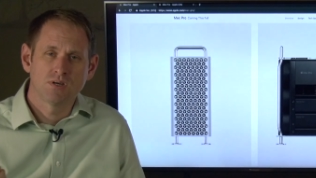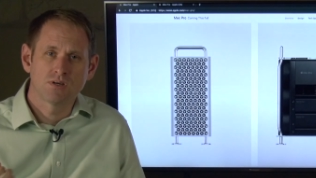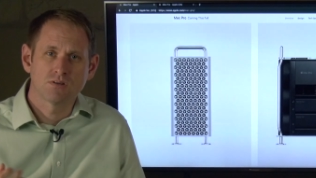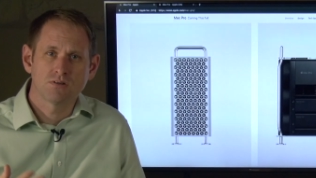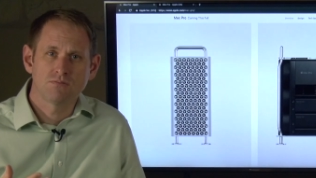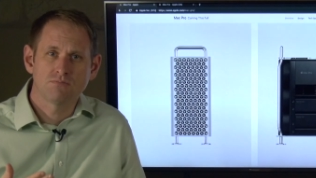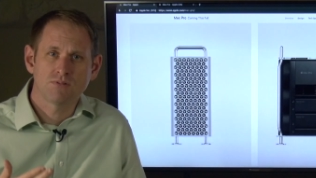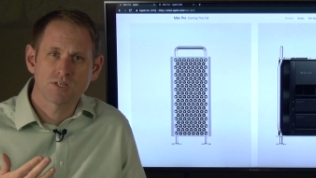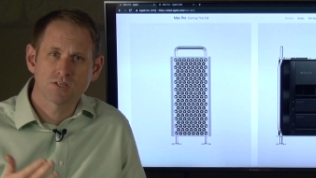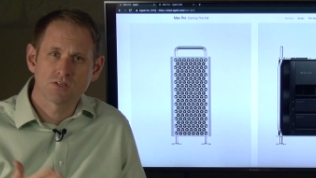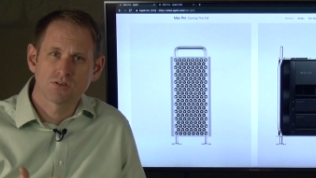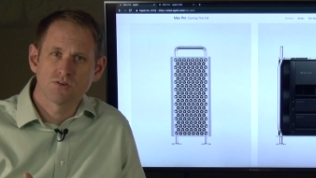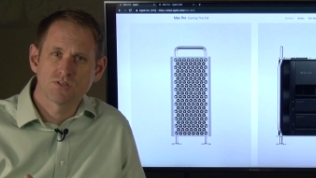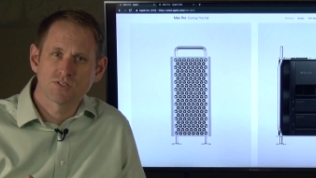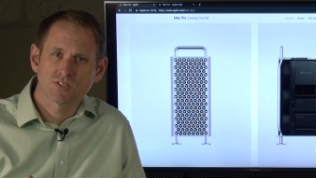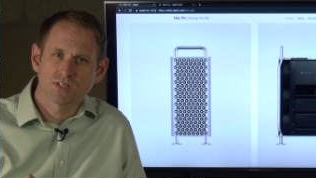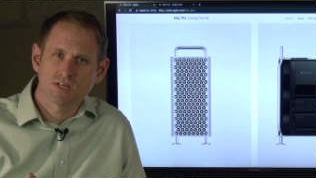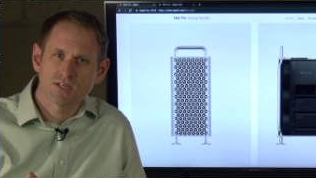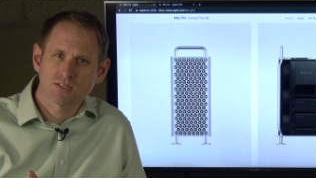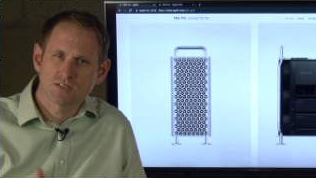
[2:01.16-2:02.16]
And I
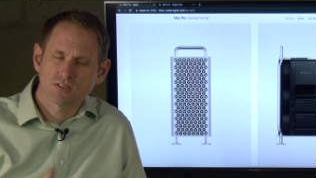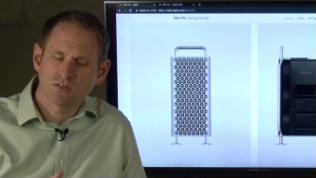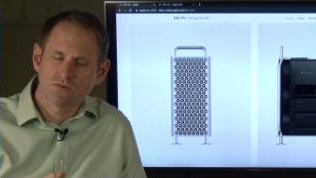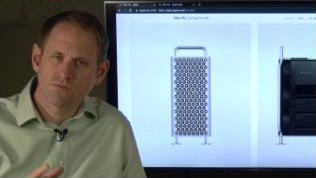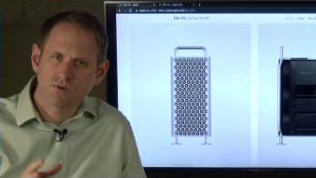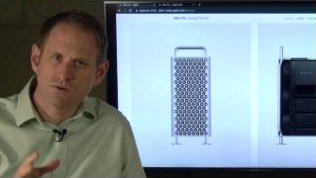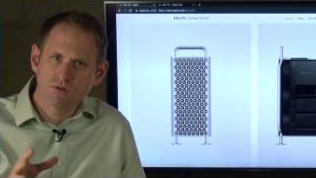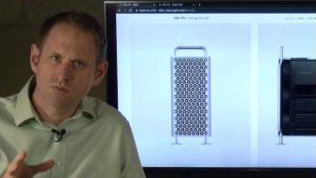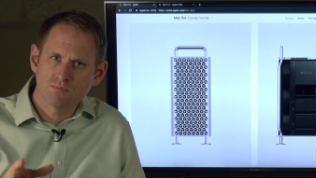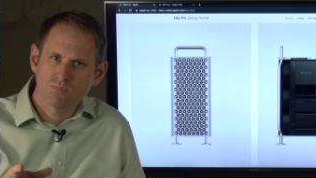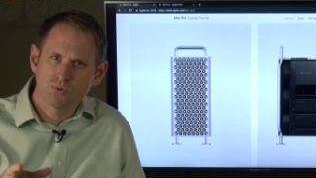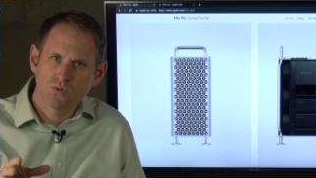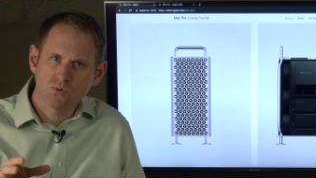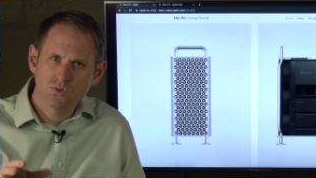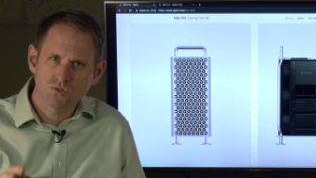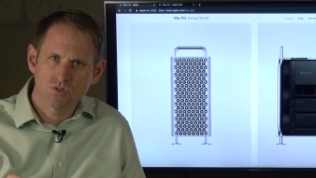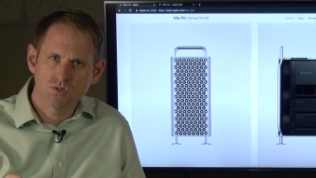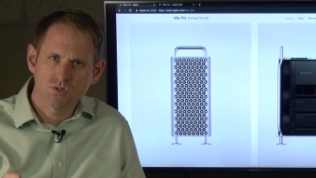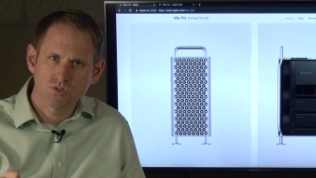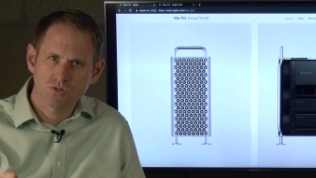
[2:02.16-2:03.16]
recognise that that's still very
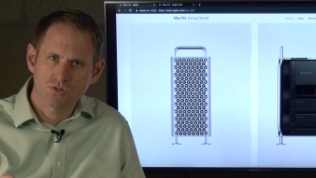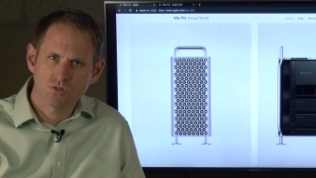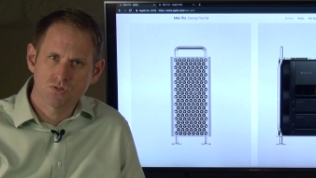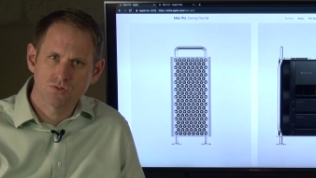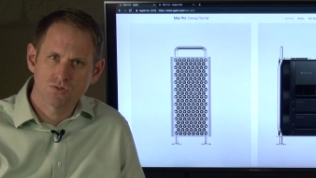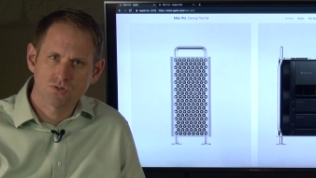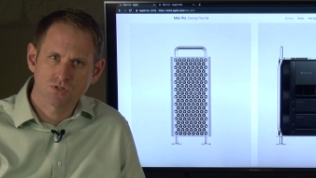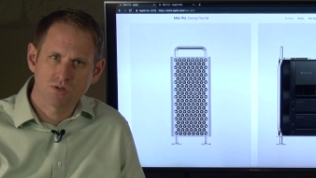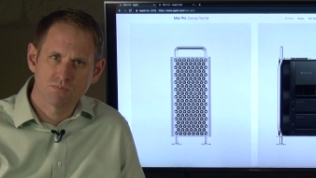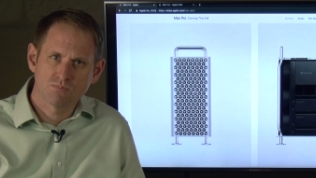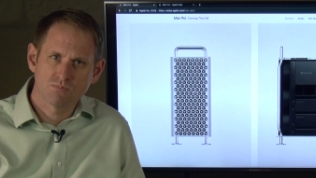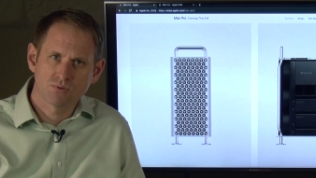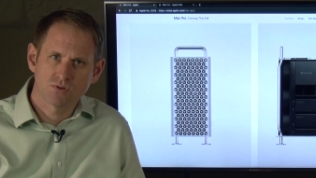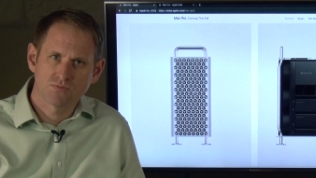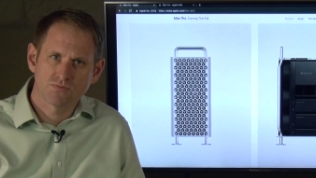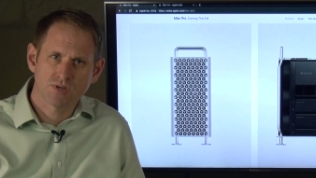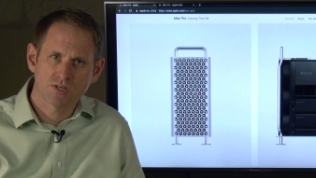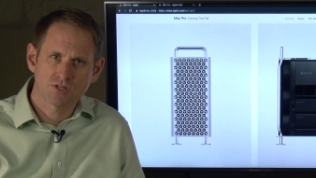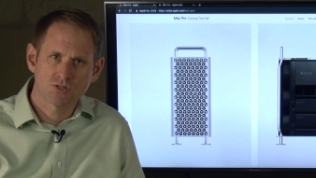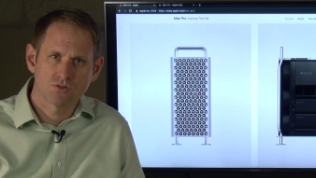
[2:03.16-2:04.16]
important to some
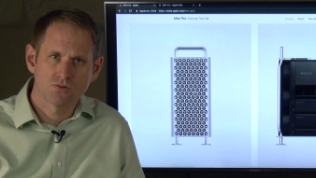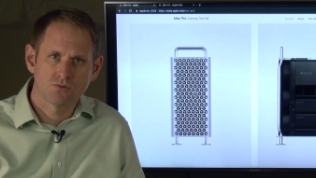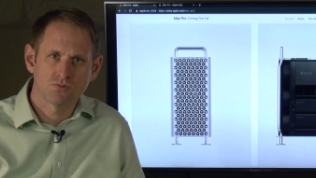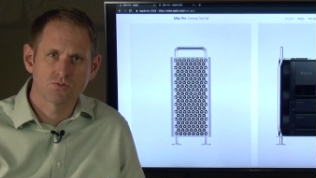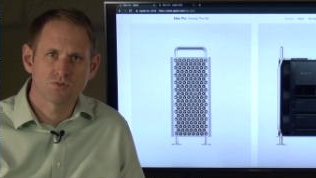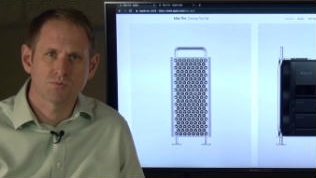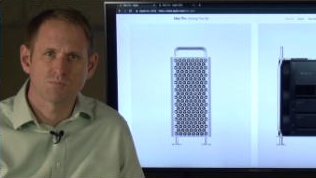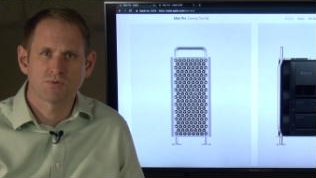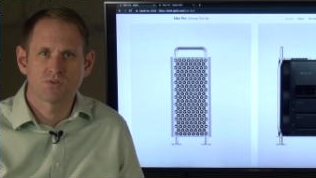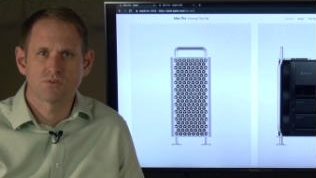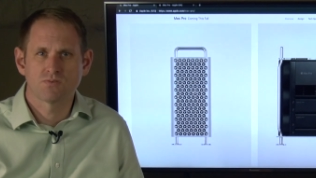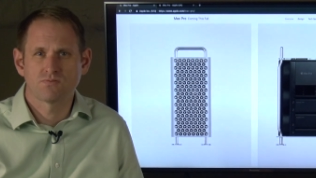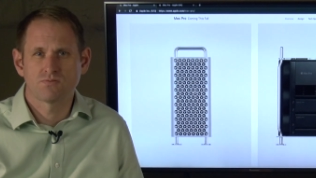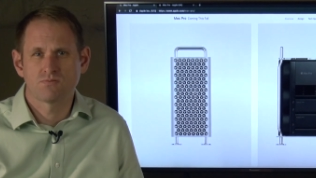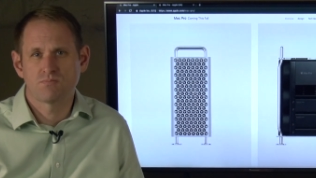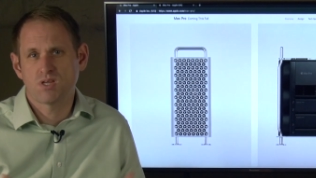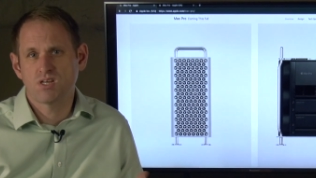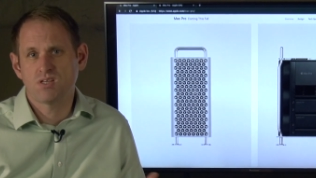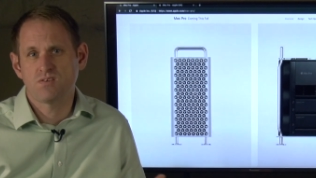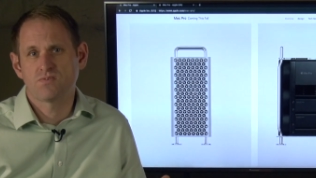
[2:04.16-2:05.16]
professionals, but
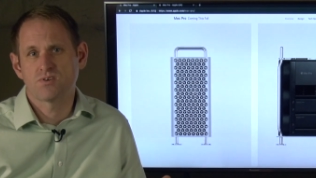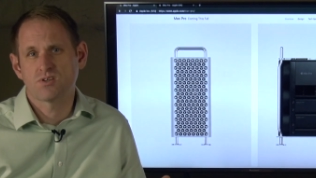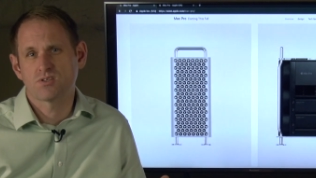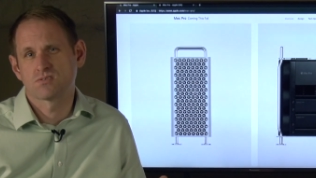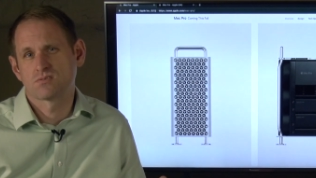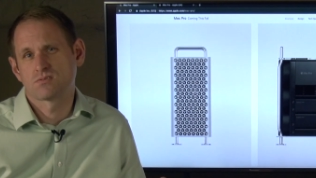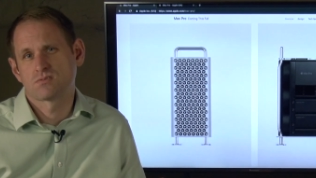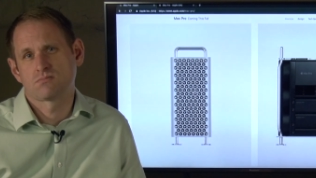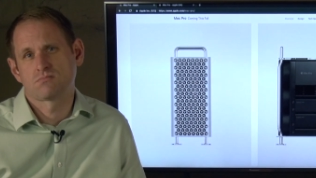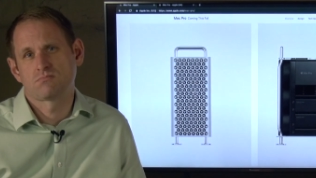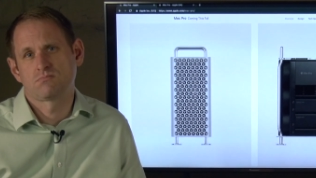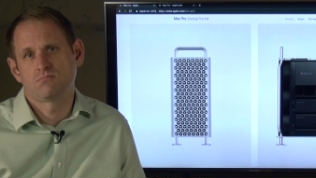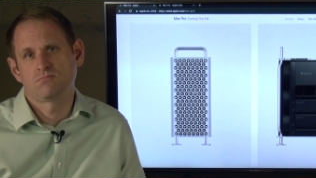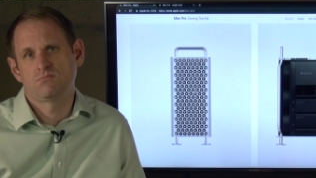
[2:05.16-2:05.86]
for many of us,